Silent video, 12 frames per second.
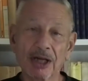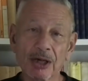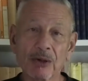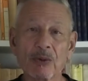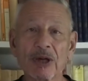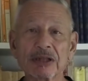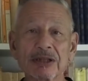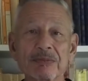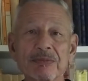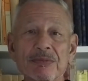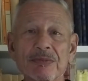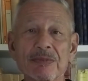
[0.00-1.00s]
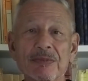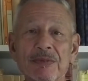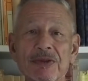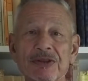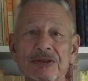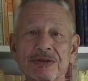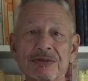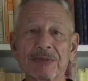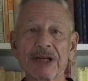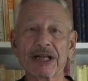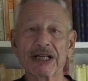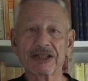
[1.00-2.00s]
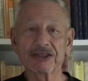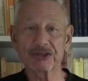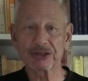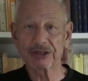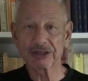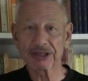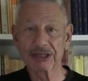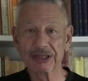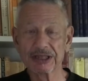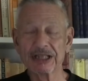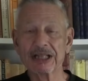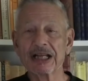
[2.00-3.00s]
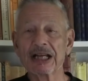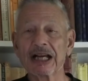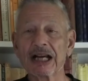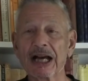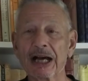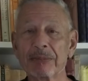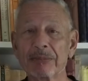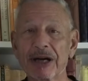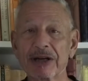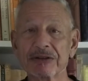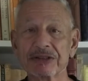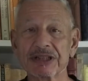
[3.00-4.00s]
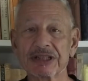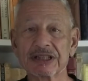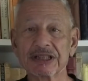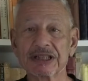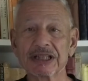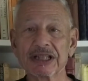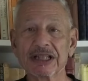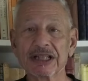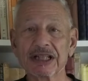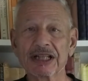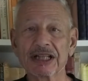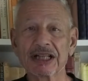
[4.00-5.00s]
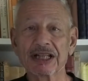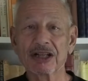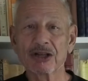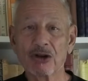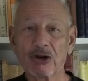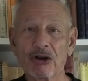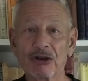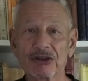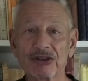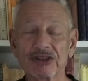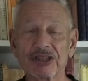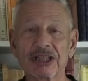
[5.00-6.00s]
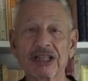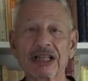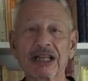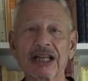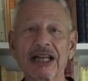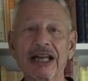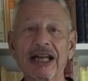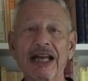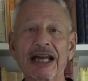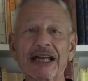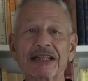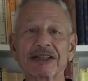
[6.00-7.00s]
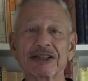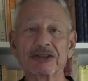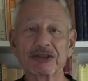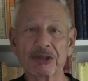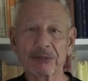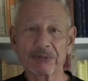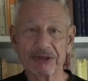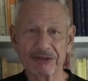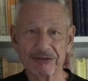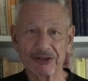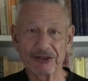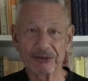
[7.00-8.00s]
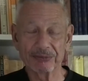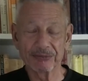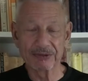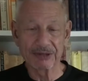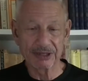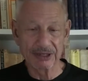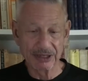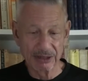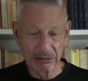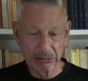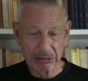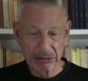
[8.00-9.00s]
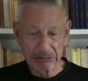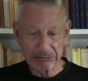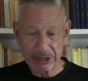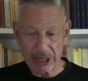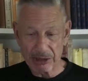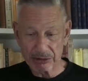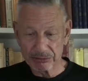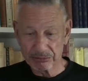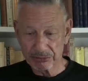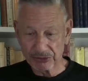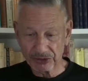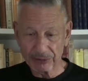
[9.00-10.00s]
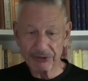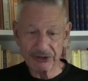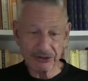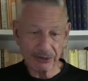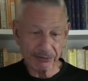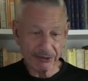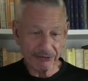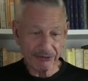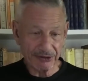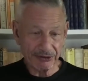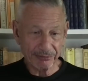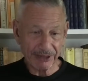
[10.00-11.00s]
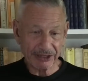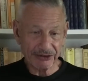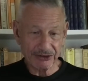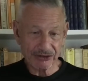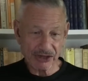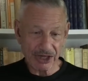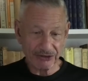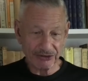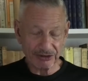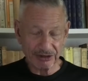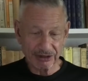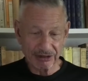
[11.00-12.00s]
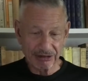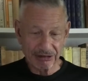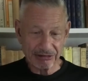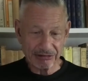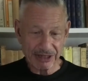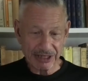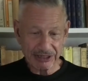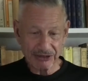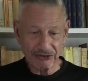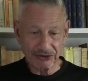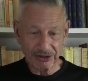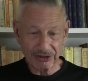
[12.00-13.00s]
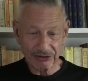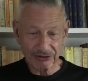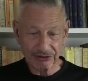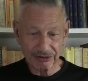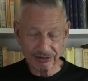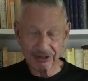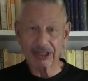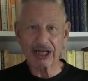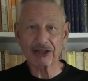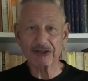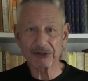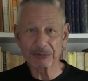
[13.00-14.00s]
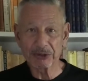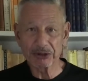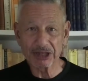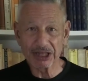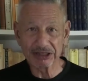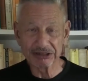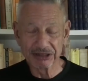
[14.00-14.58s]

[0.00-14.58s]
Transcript: Welcome to my talk about cause and interpretivism. Now, some interpretivists might suggest that this is an oxymoron,